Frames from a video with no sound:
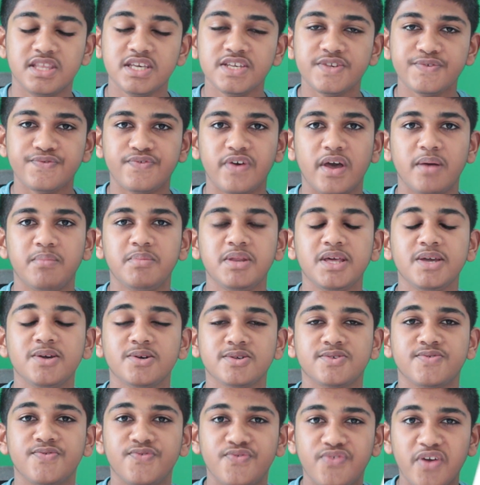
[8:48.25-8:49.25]
This family
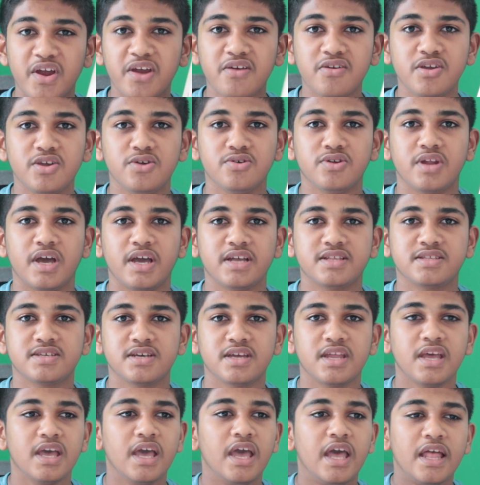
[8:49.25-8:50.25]
was very
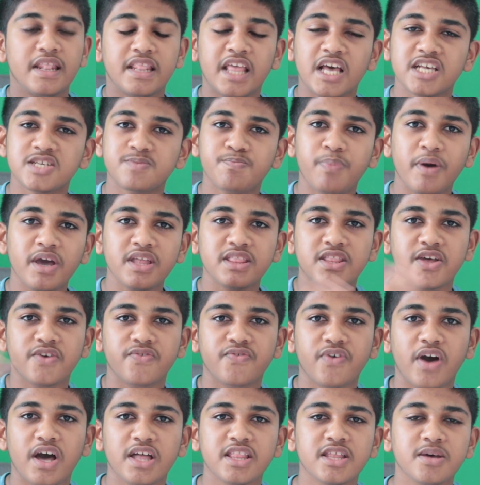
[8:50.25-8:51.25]
united. Despite their
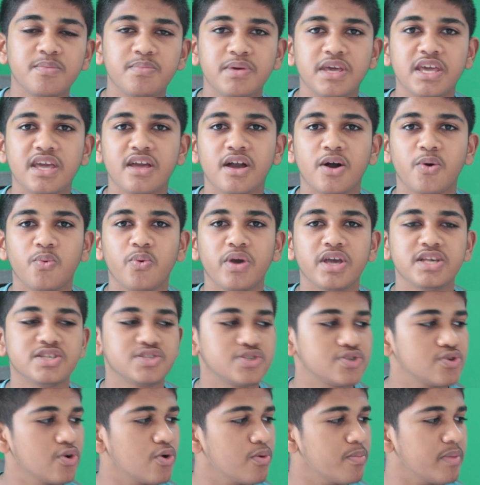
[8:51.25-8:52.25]
father being away
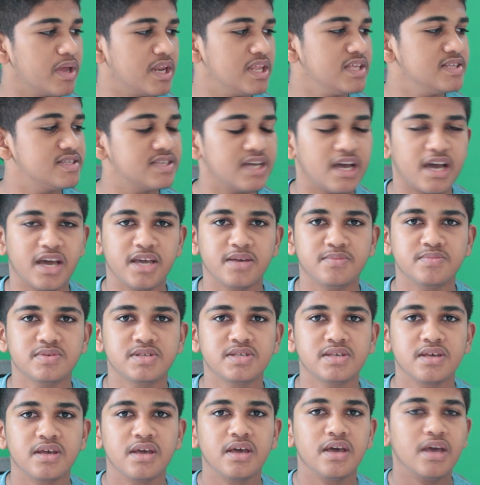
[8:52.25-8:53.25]
so many
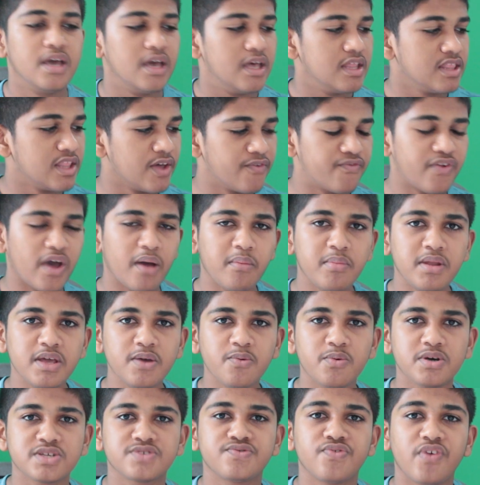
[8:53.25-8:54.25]
times, the
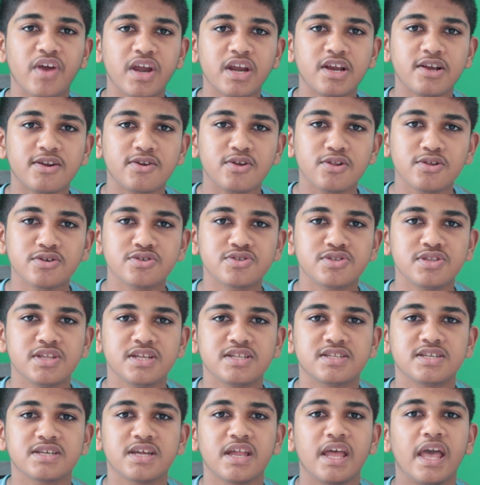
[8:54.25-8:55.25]
family was very
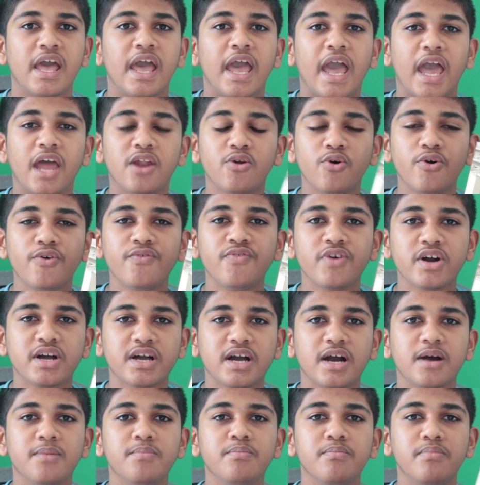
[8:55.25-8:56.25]
close-knitted and
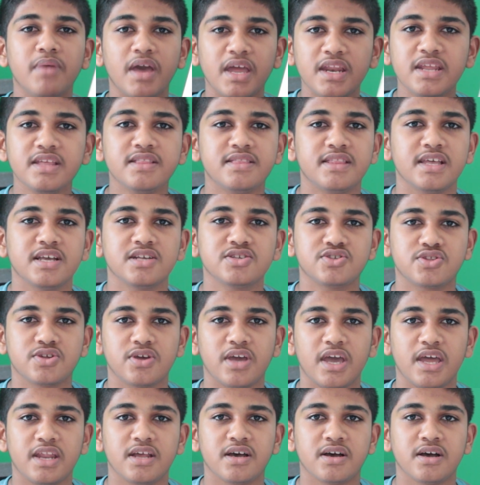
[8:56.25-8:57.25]
overcome many things
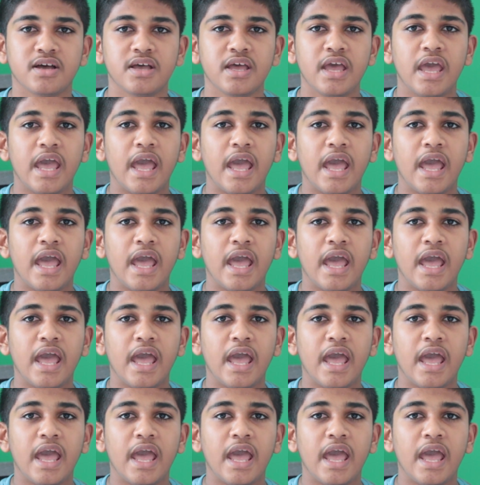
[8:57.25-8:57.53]
together.